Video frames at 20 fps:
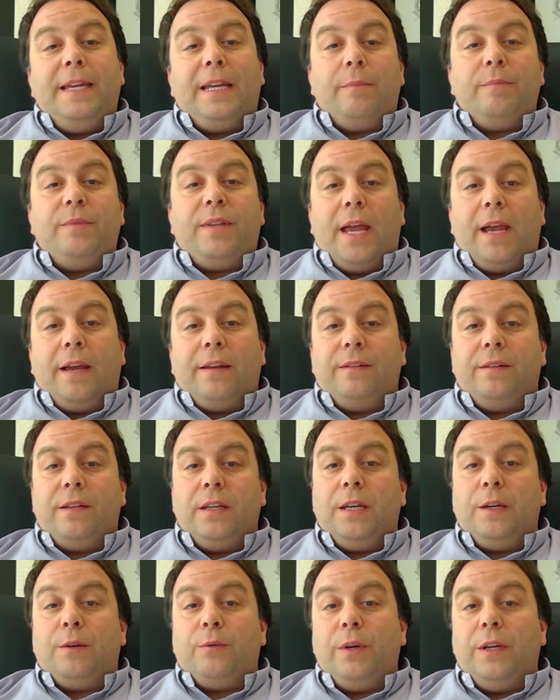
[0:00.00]
Income tax
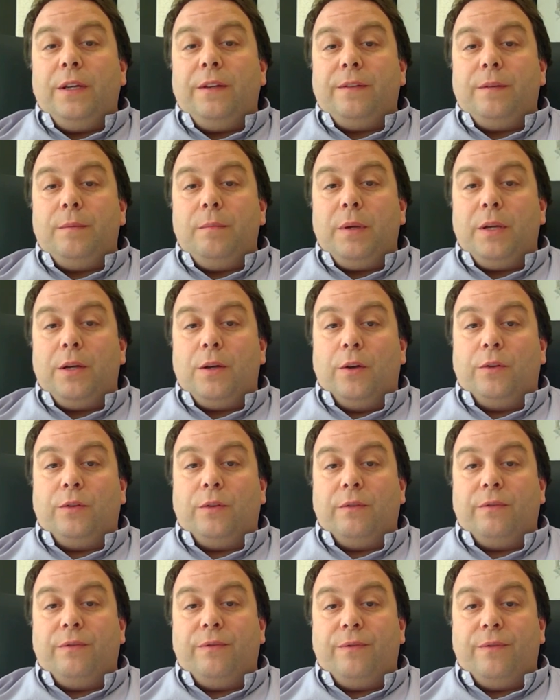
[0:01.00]
increased
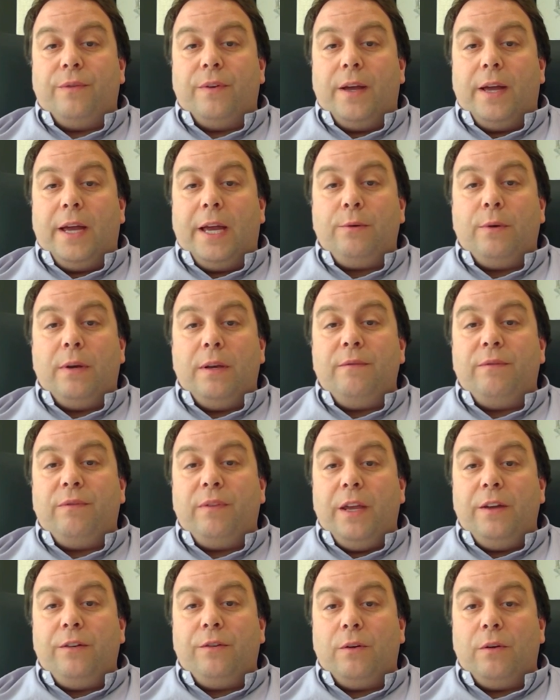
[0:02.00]
because of annual
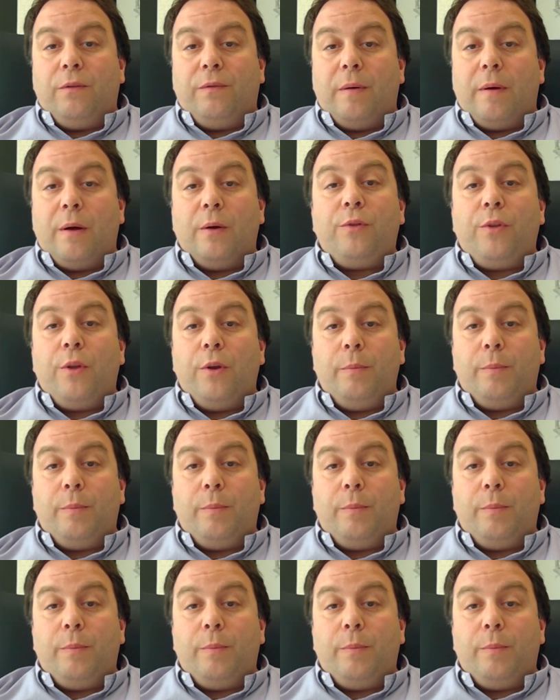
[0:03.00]
inflation of about